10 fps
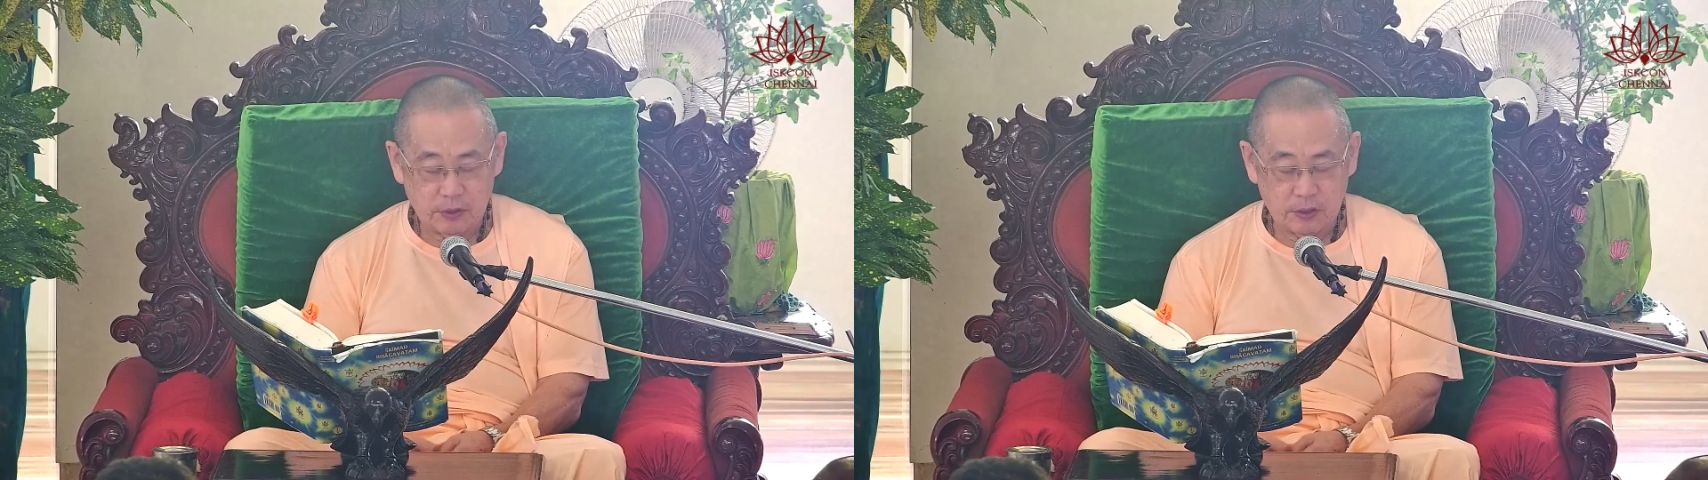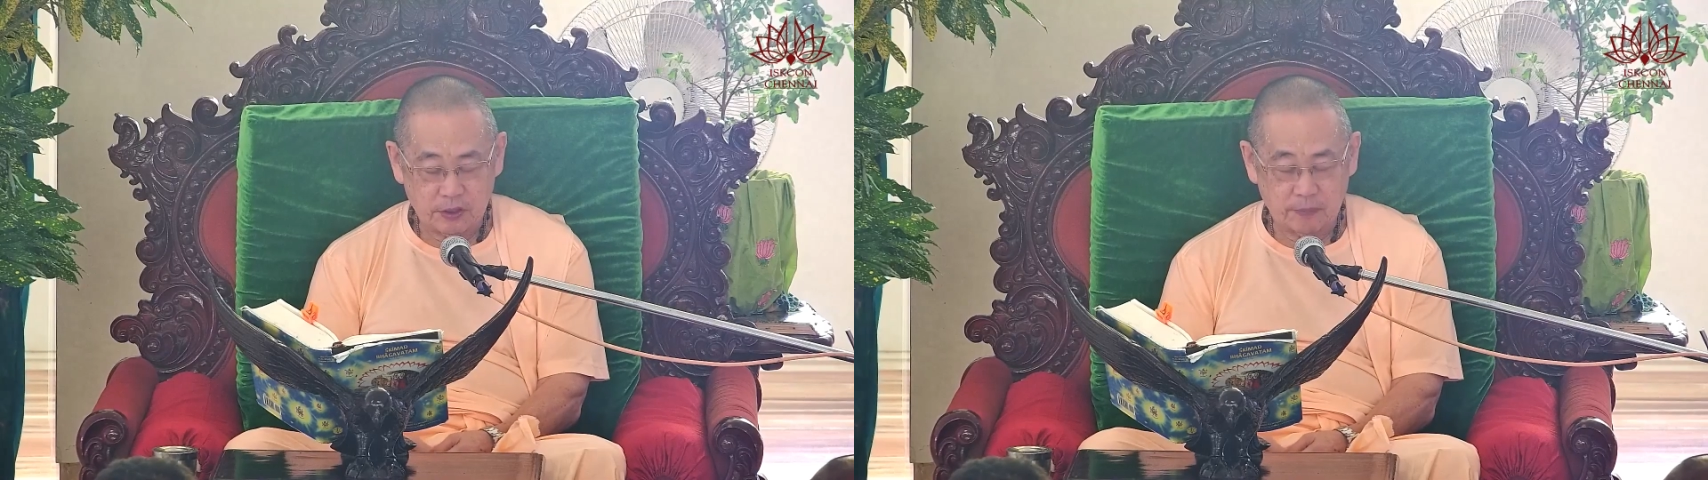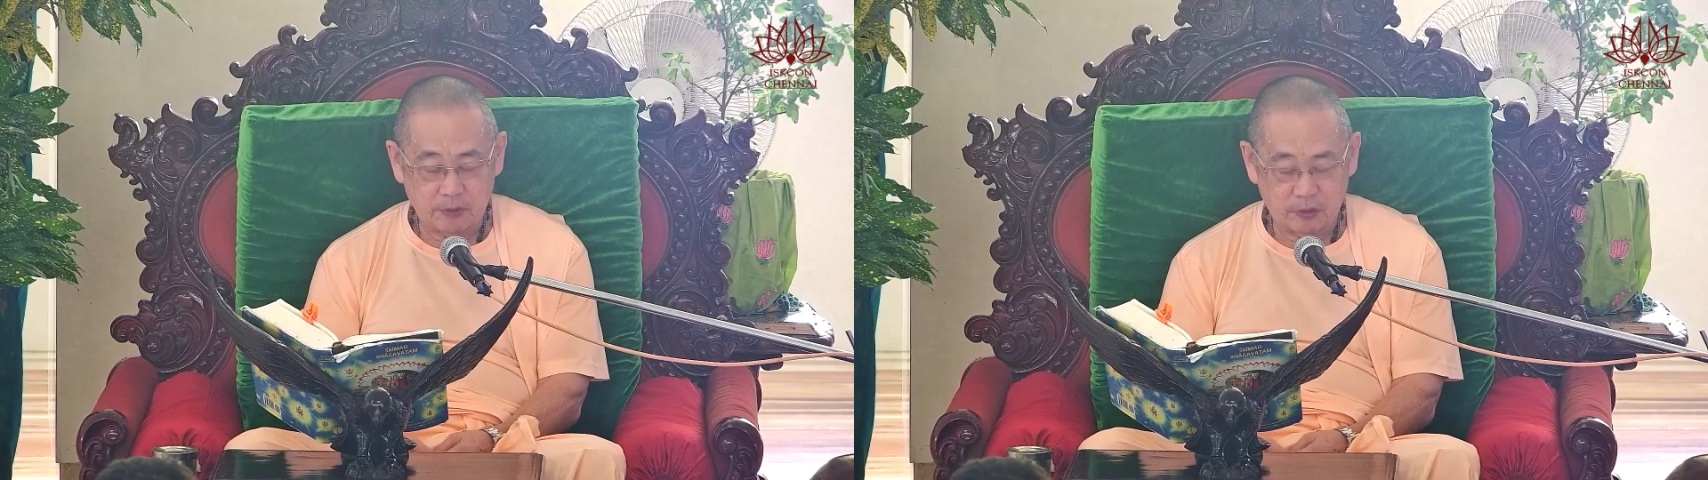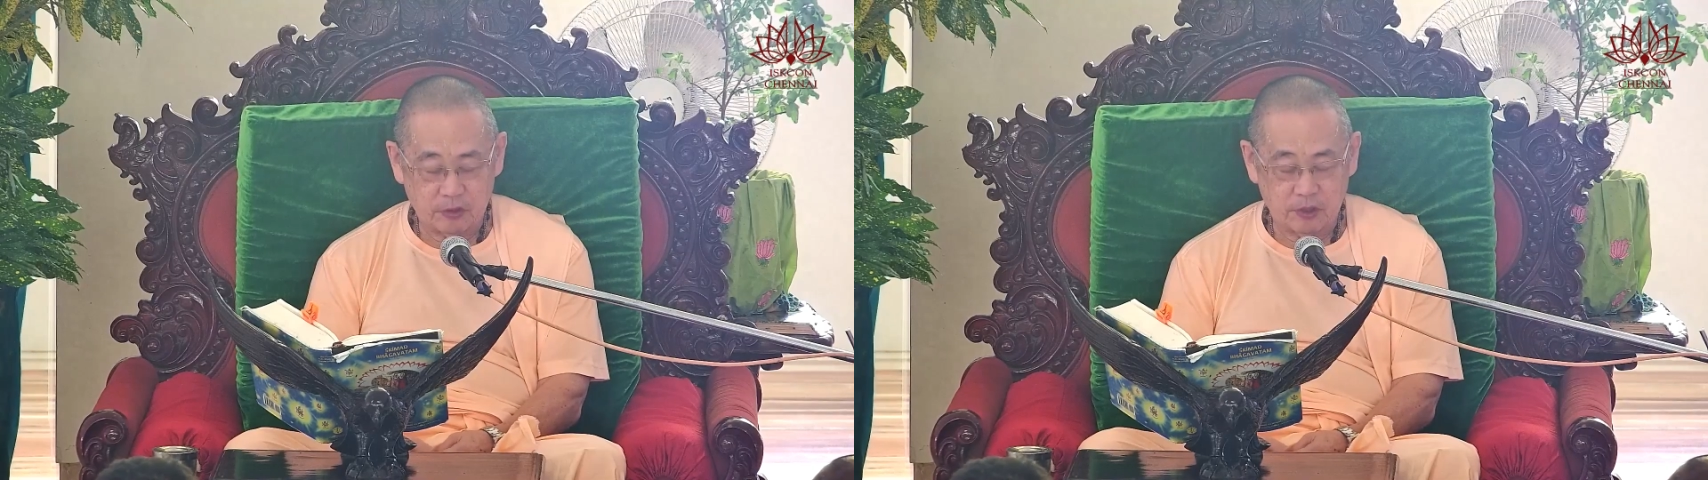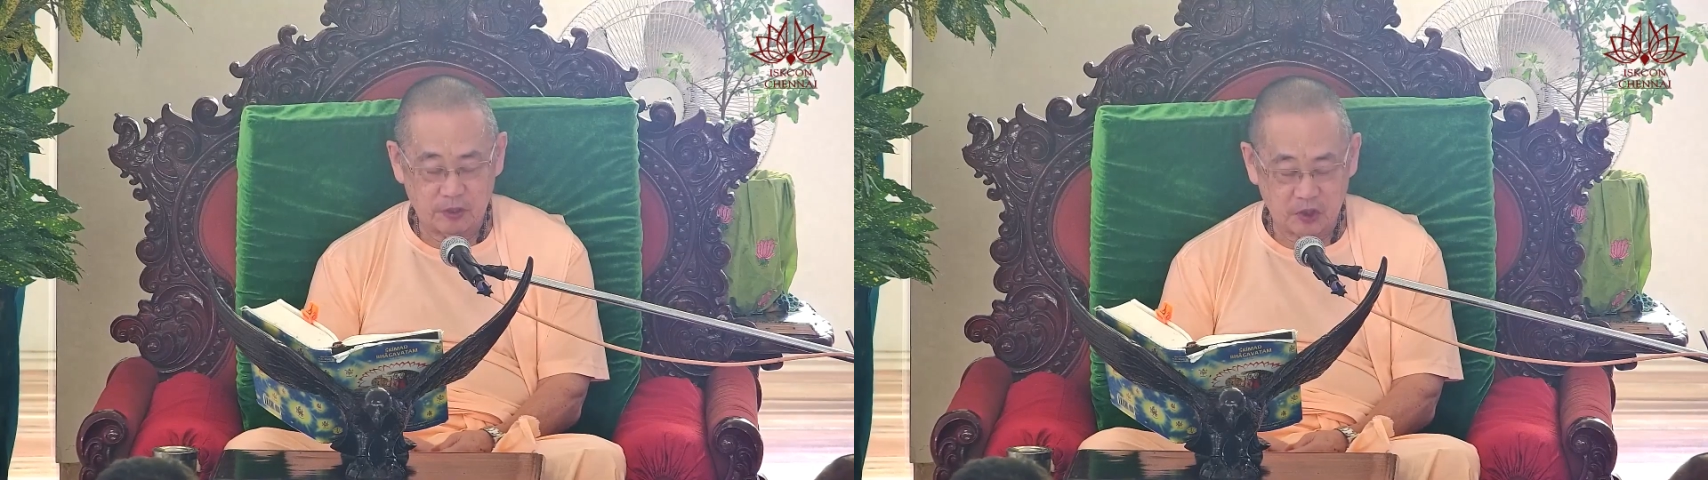scripture
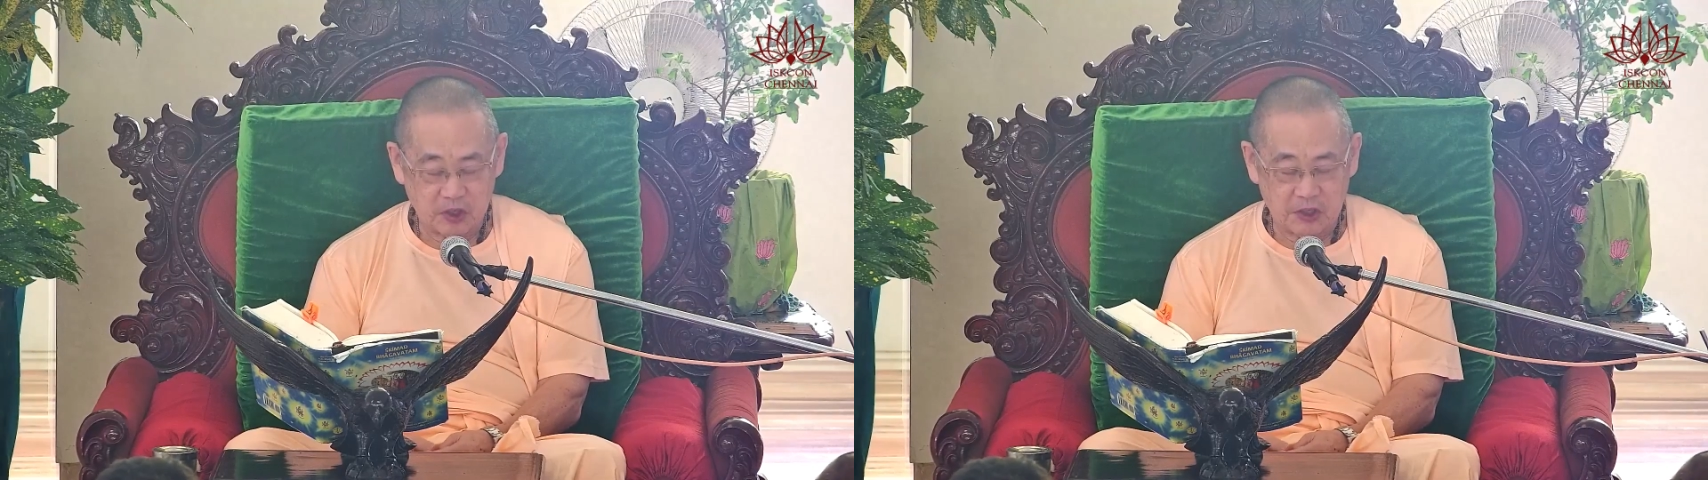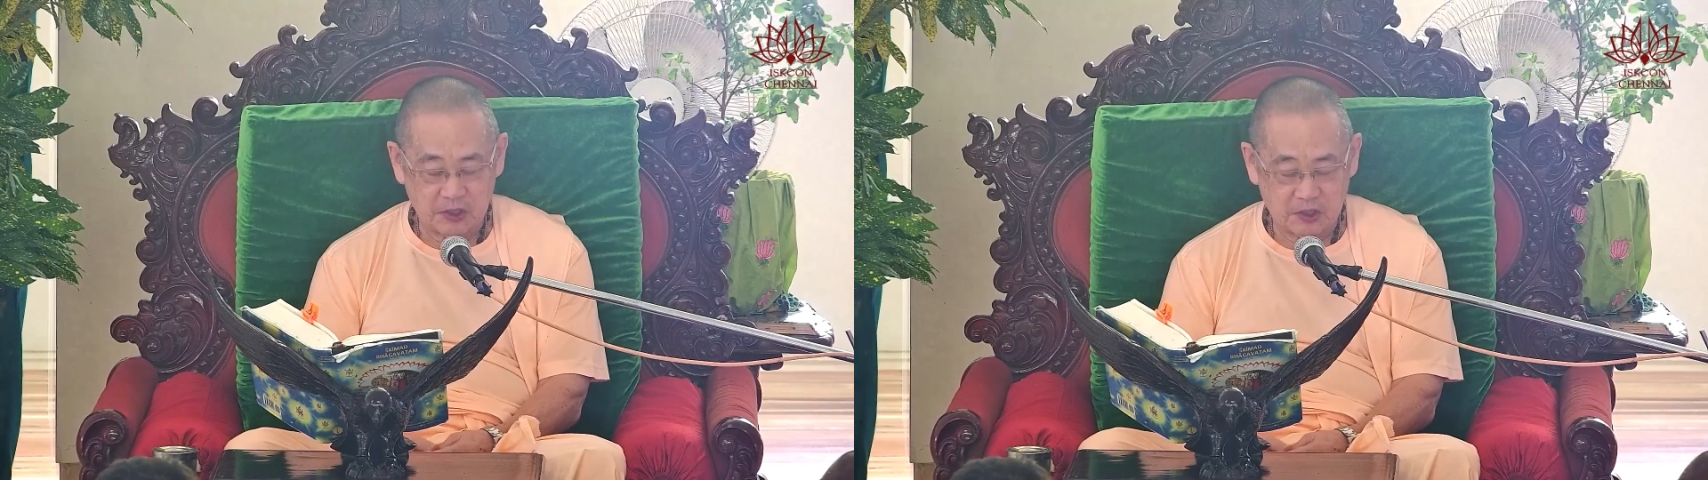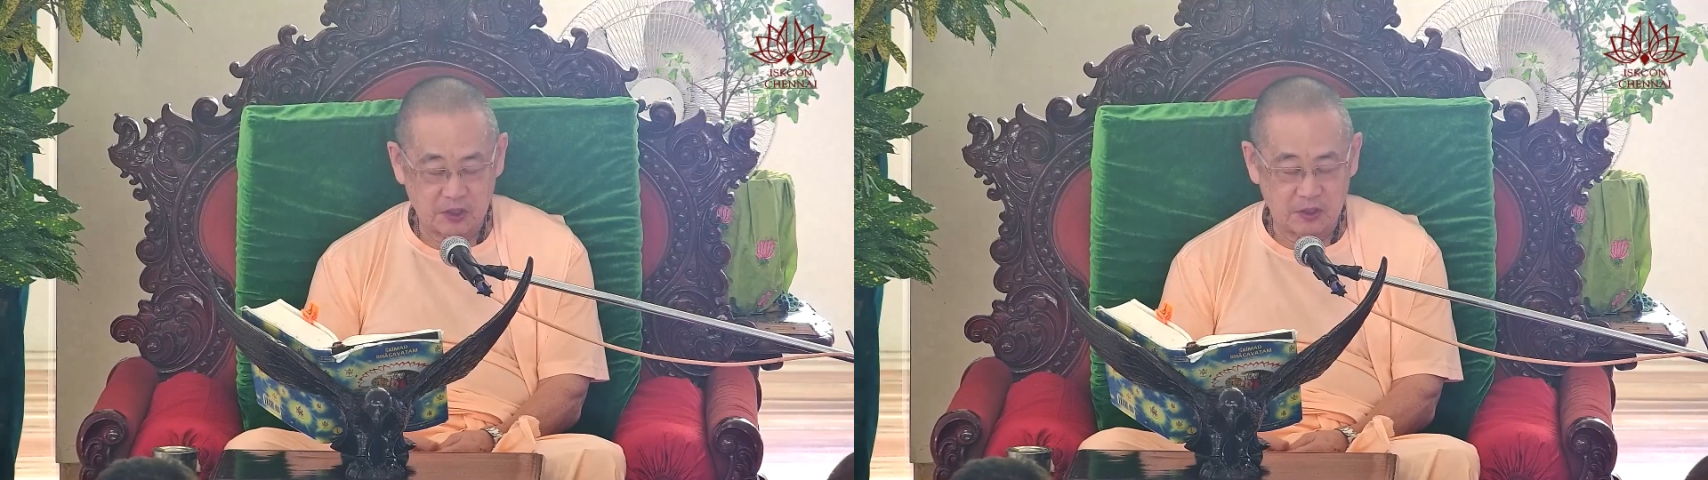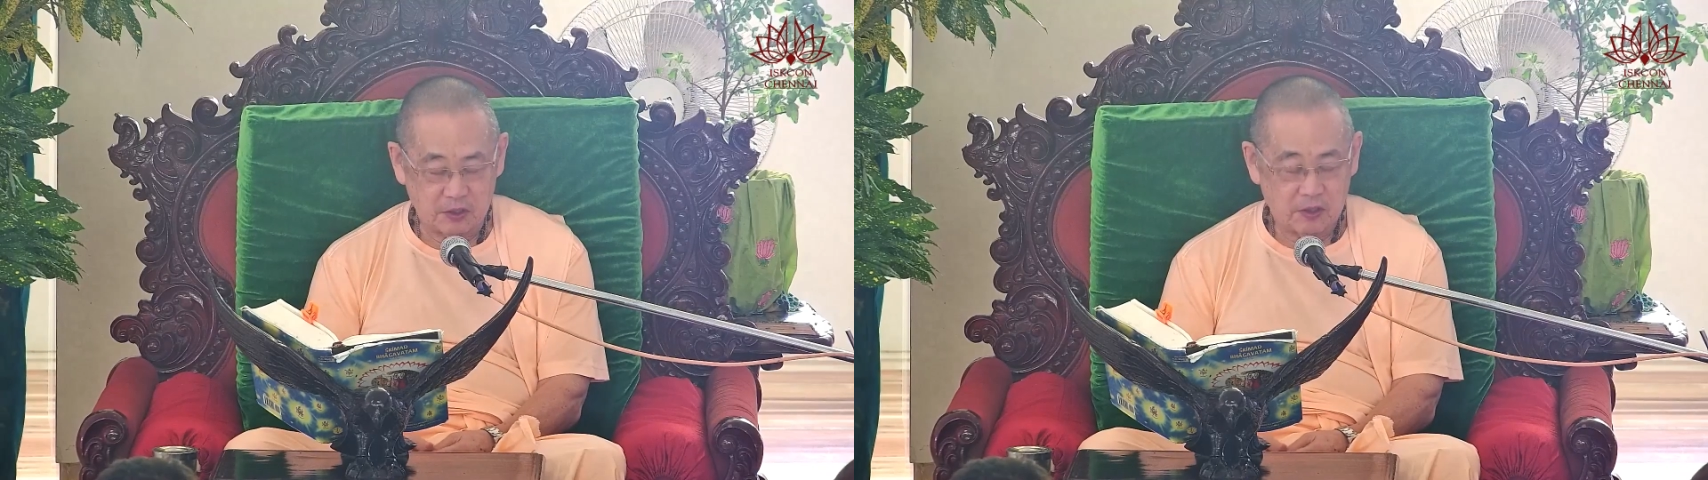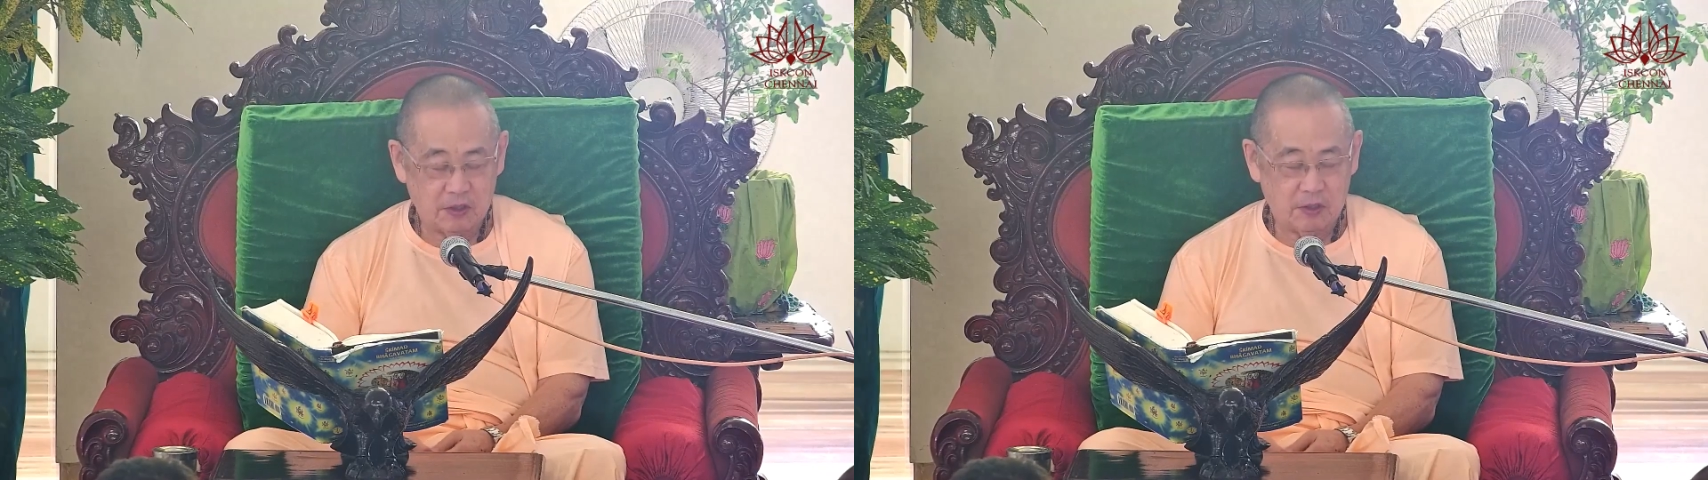is unchanging,